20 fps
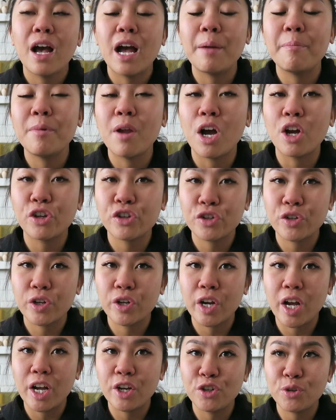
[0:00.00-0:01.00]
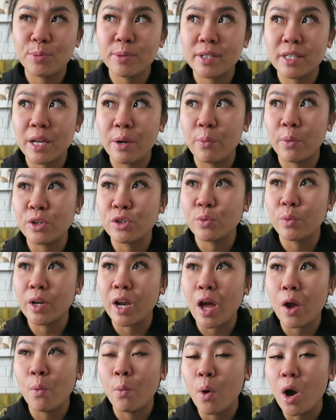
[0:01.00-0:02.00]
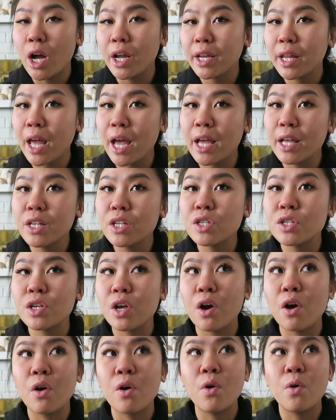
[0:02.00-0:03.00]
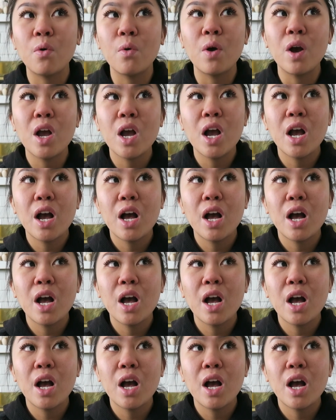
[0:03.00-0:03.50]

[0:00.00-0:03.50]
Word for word: I'm not sure 100% which one I want yet, so